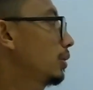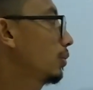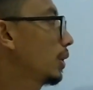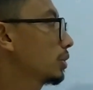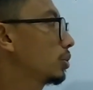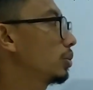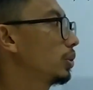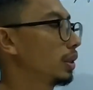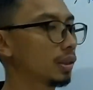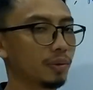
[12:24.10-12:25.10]
you want to do
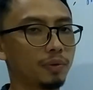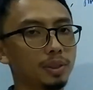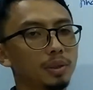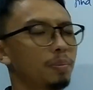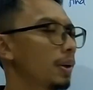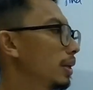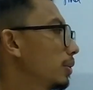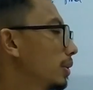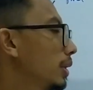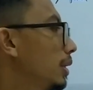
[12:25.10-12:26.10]
the graphical part
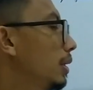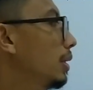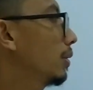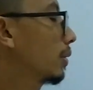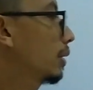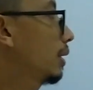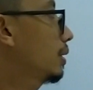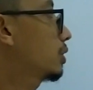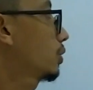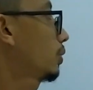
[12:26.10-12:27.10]
only.
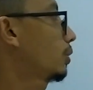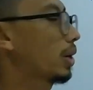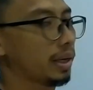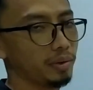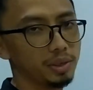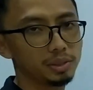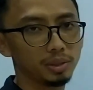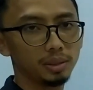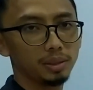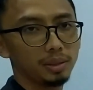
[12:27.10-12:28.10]
Okay, so I erased
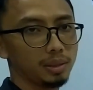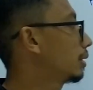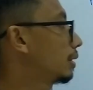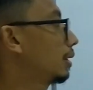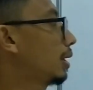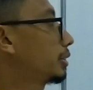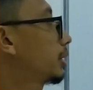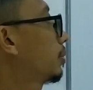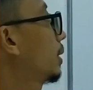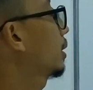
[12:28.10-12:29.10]
already the
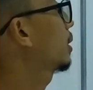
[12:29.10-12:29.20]
algebraic